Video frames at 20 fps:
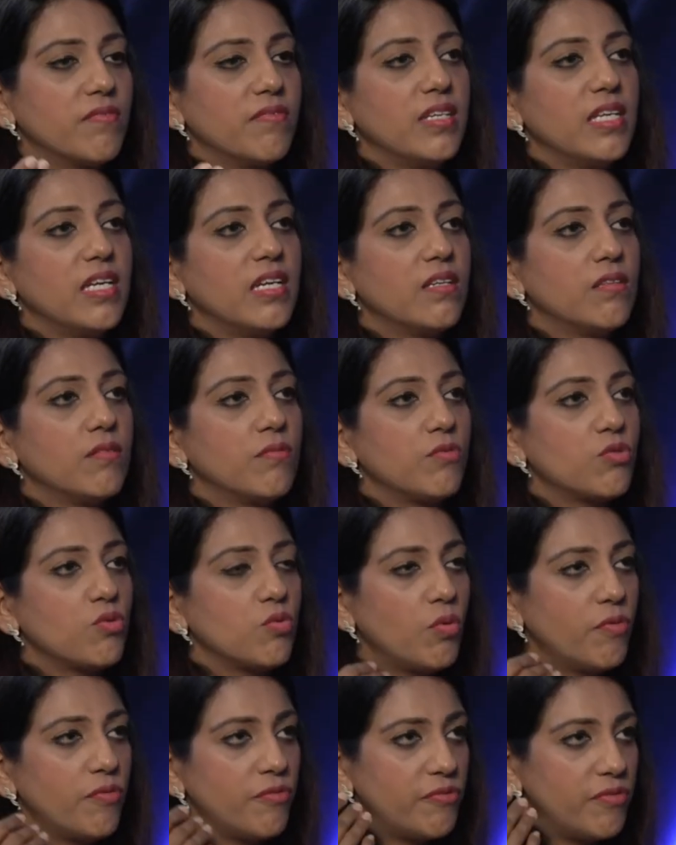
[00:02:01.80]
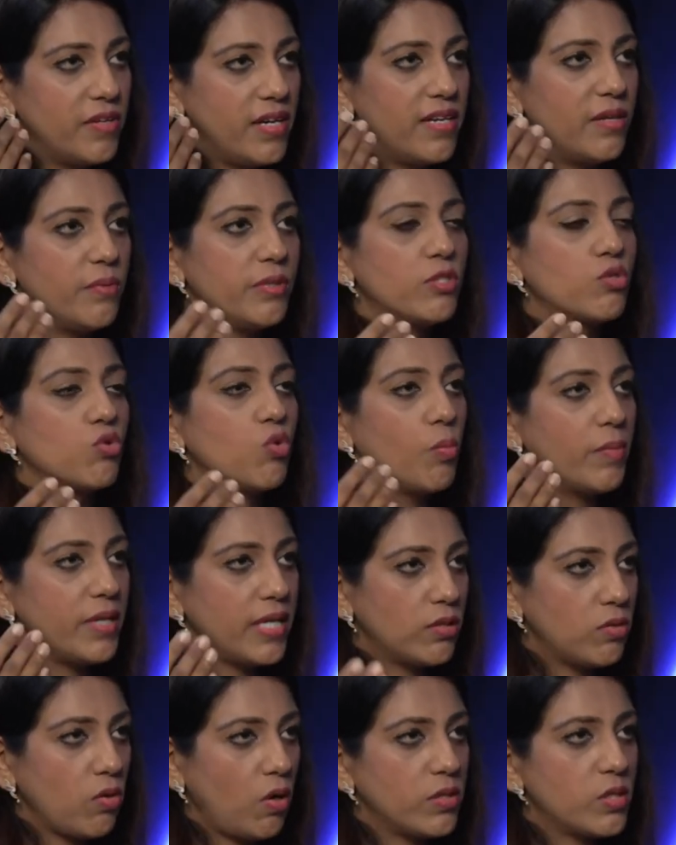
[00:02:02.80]
we are so filled with so
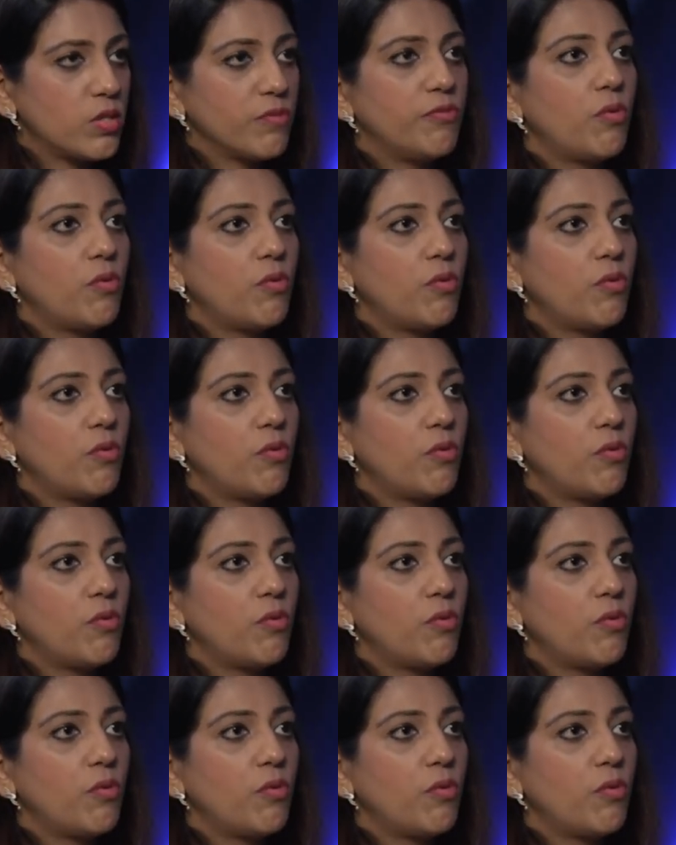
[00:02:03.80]
many thoughts